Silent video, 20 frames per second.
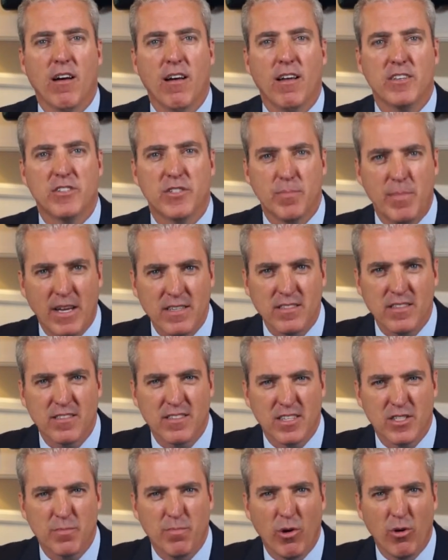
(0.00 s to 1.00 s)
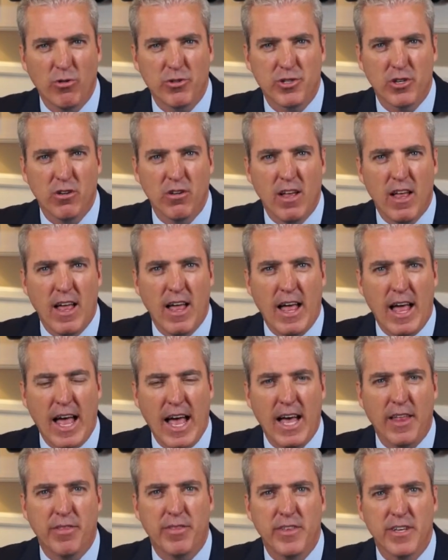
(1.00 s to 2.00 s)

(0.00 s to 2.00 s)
asbestos exposure at